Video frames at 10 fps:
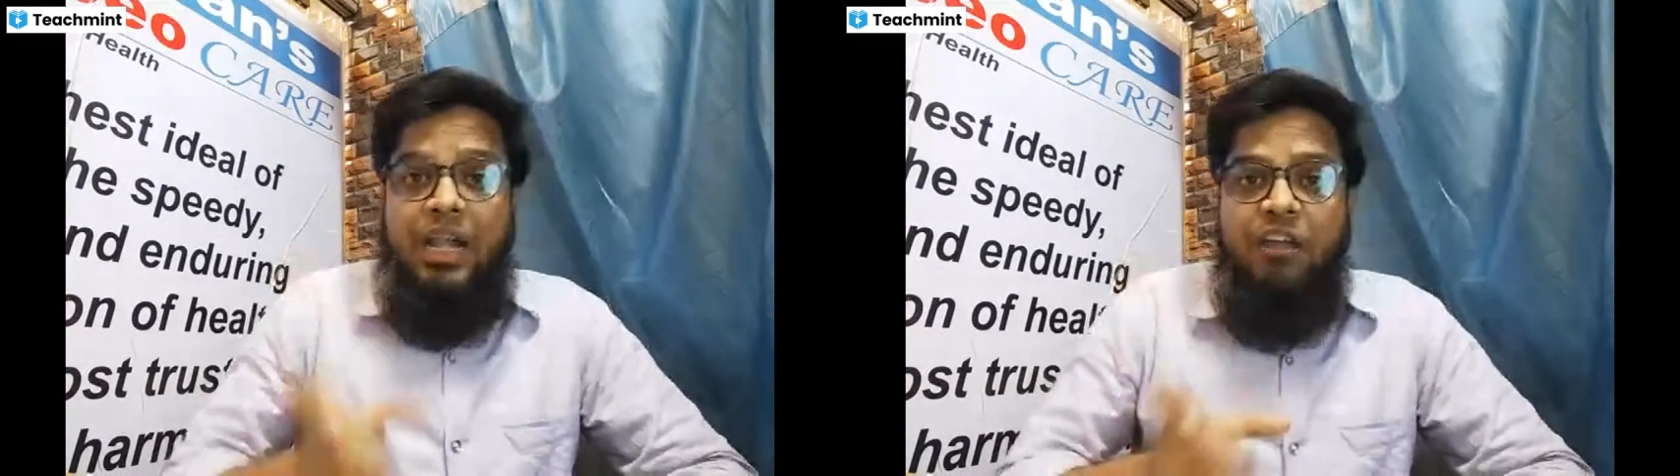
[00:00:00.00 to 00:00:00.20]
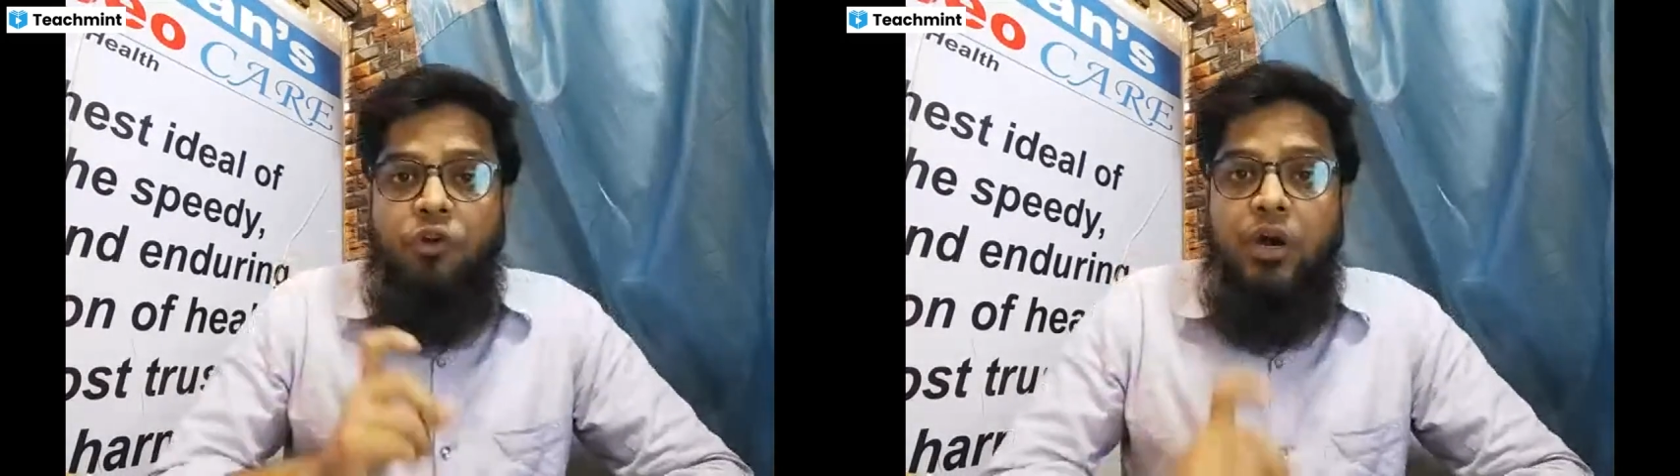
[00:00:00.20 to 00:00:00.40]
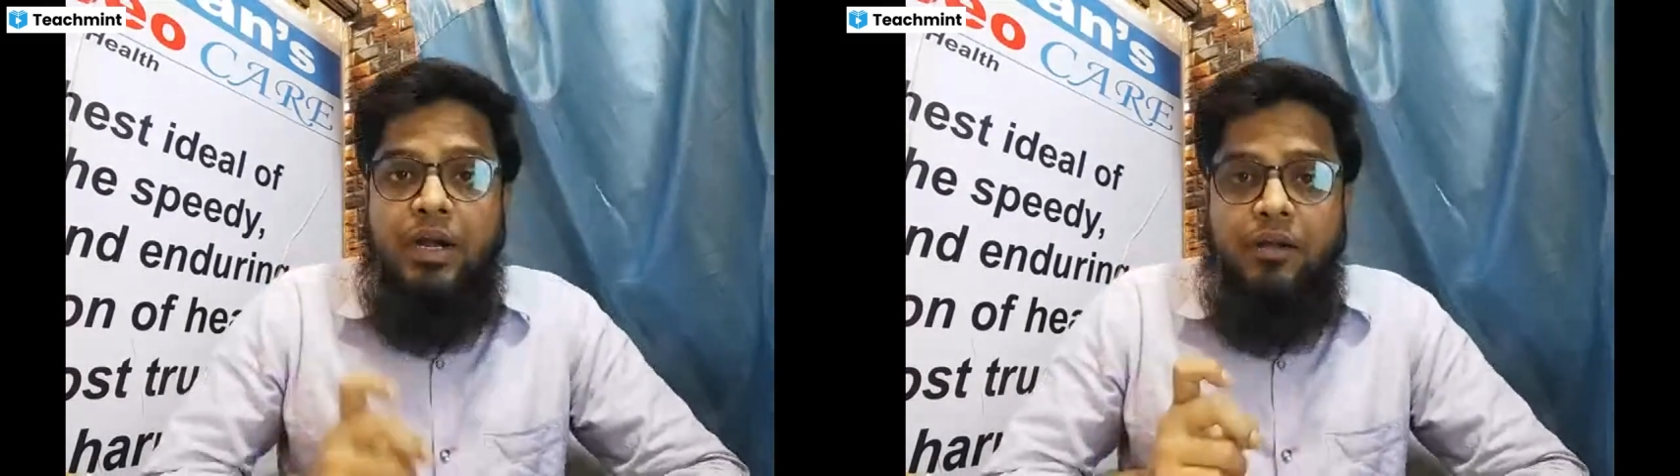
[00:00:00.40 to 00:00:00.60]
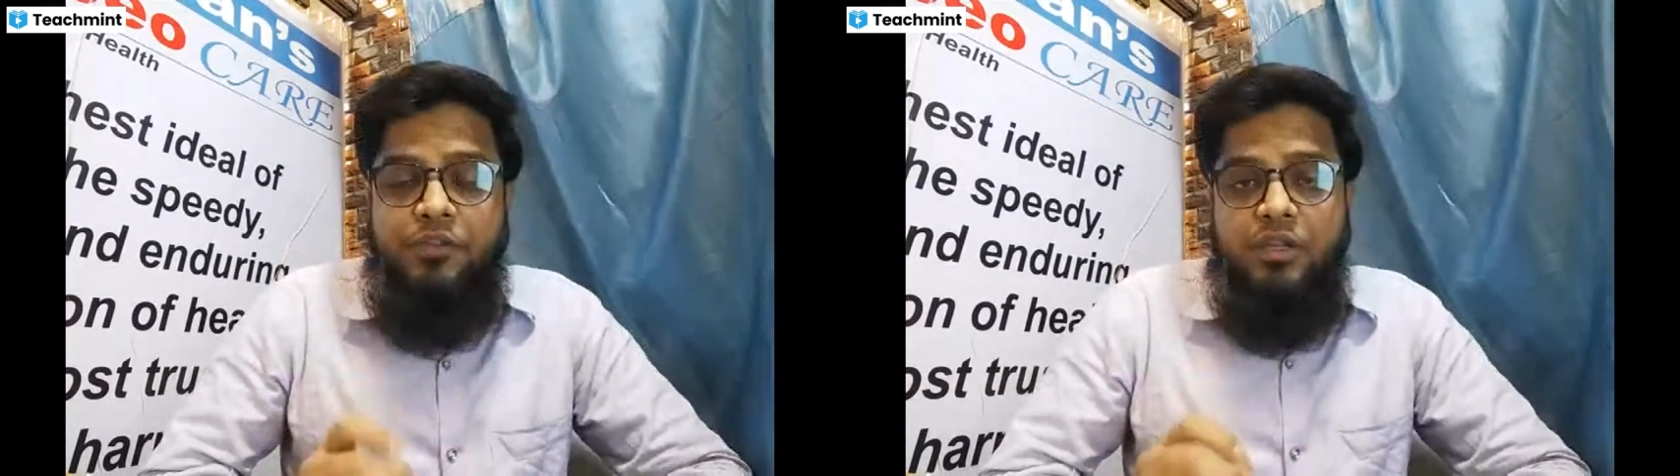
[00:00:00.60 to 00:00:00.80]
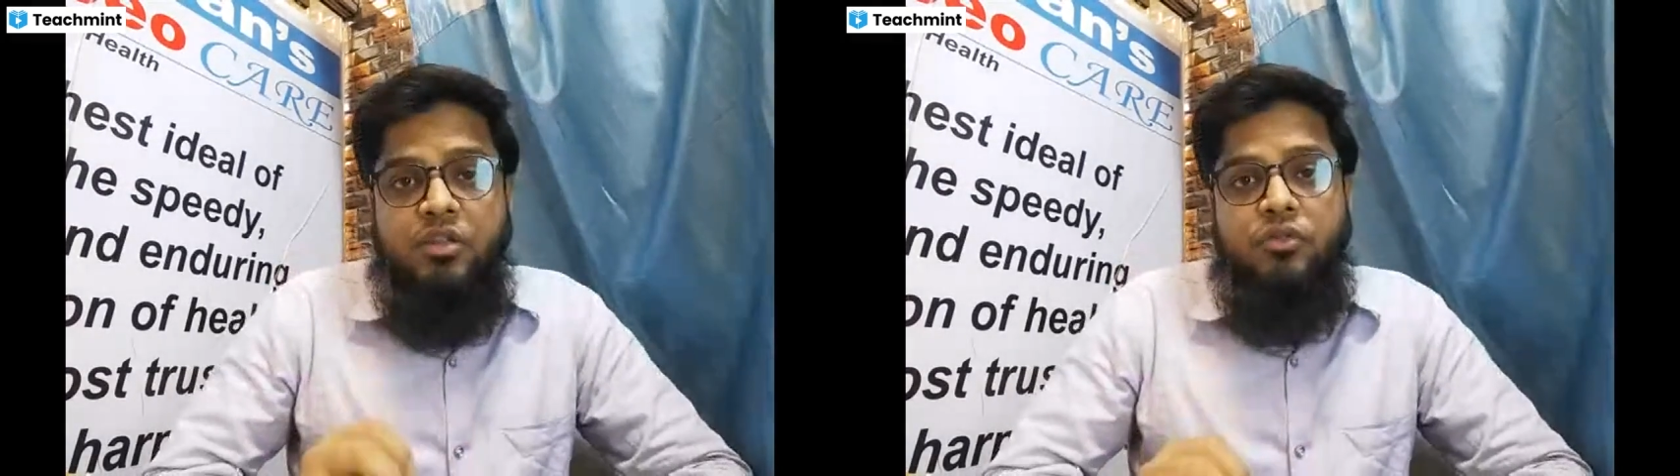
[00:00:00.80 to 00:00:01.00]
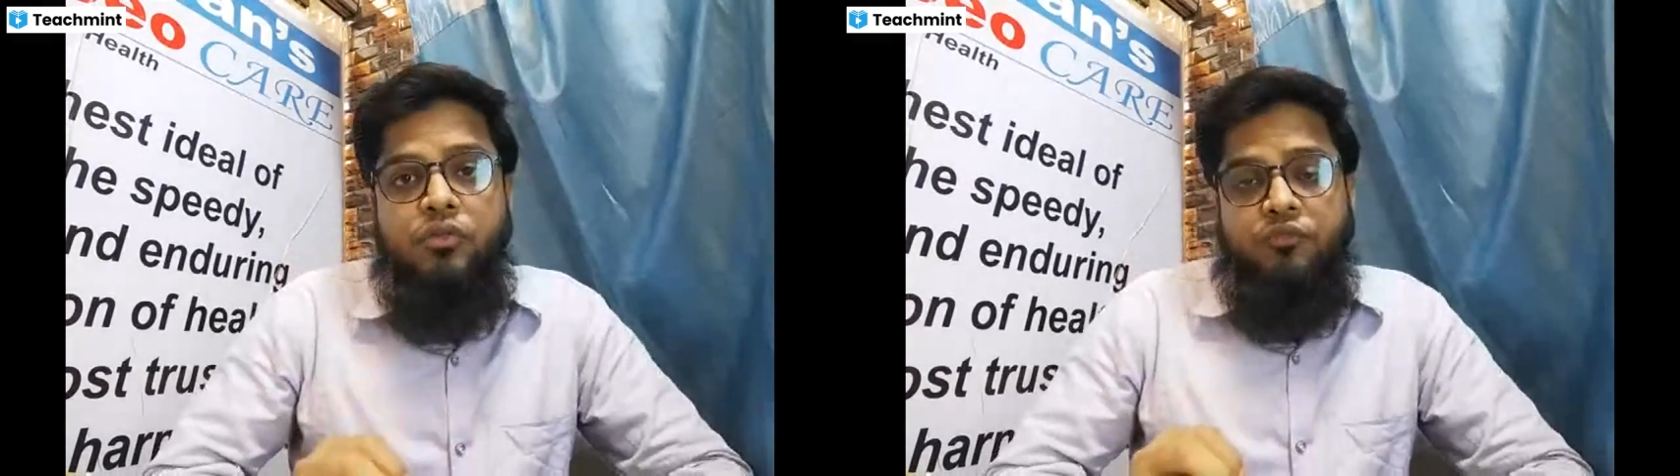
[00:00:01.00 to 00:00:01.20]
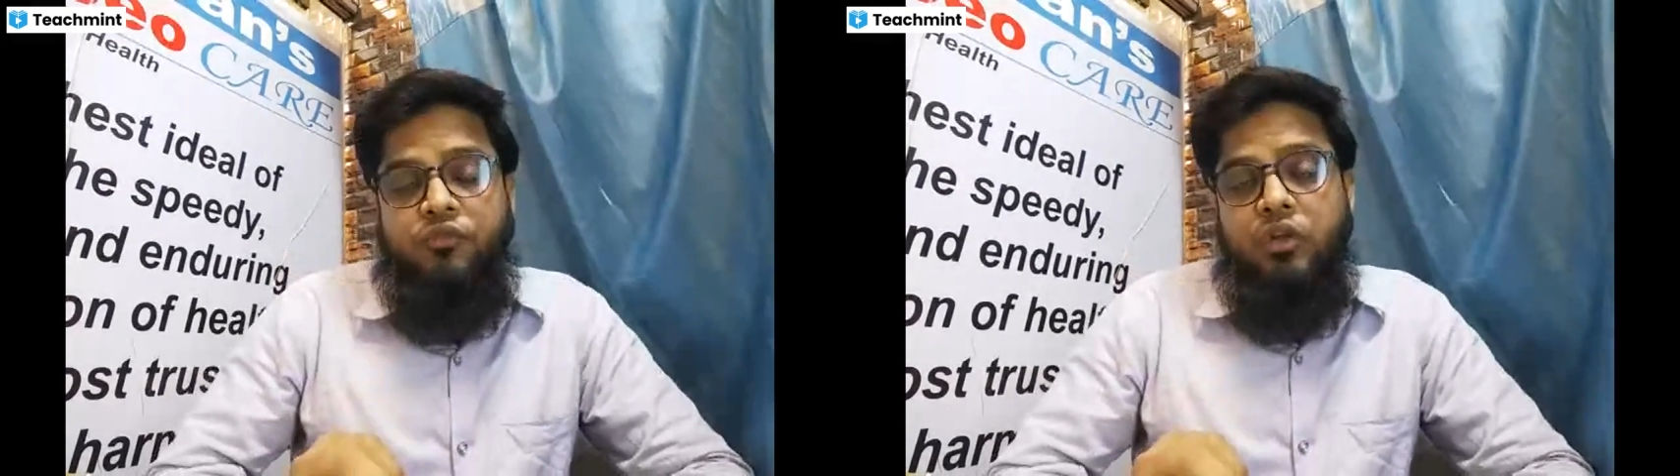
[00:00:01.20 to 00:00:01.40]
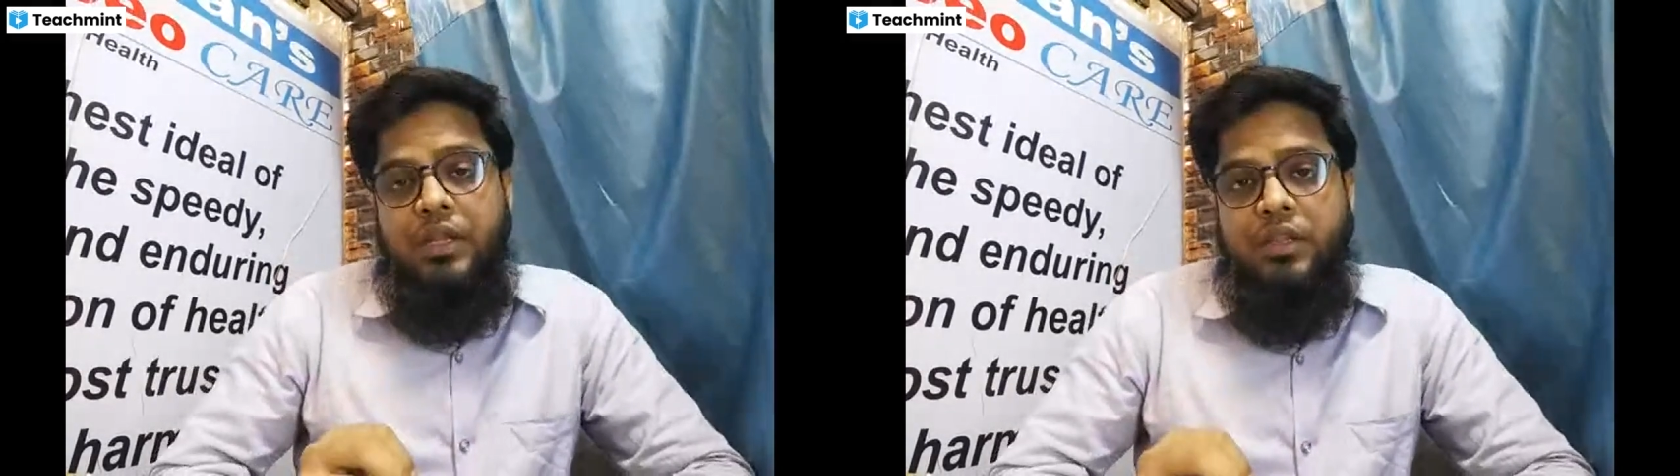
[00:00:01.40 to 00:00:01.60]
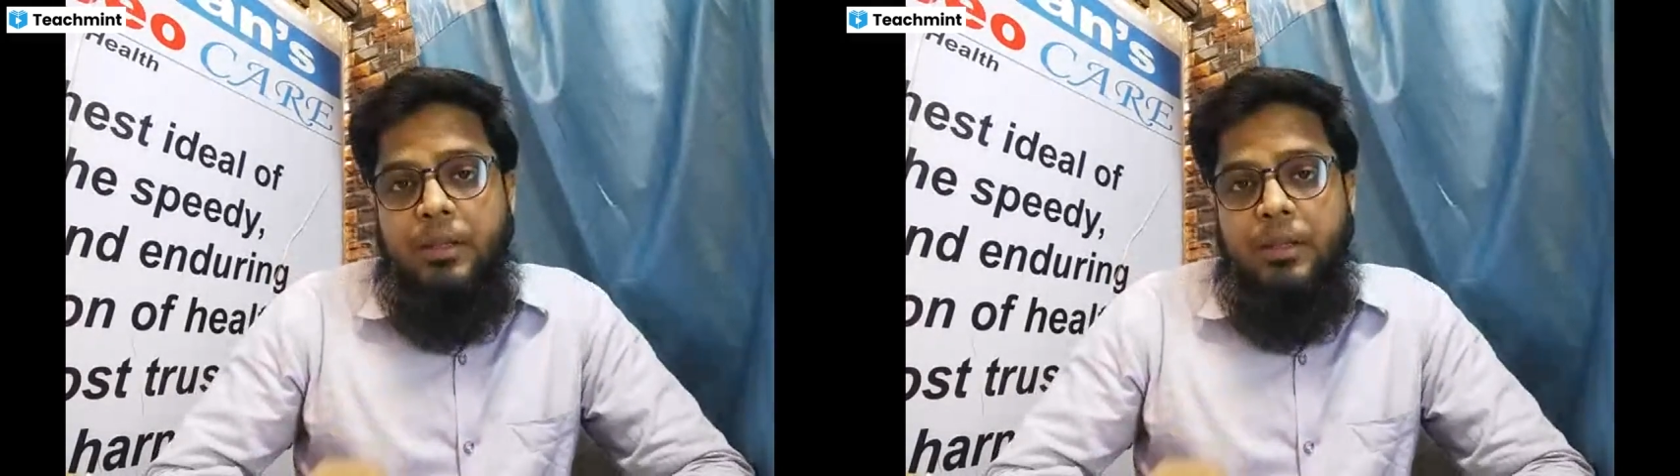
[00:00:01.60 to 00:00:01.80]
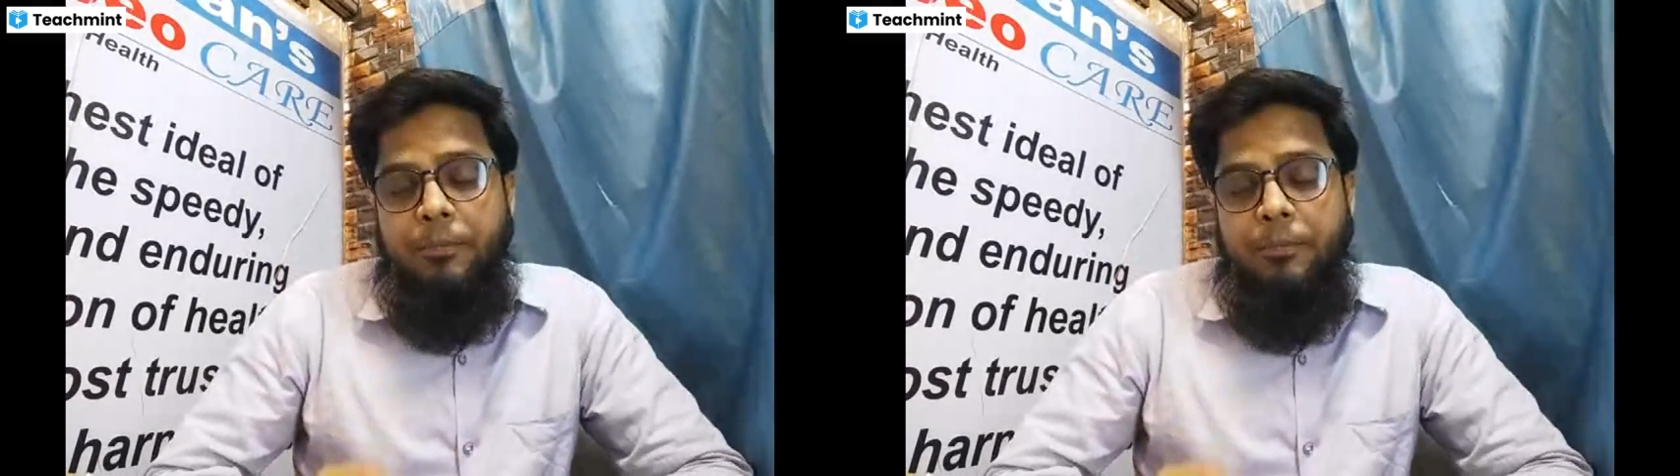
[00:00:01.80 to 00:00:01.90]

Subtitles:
devoid of this truthfulness.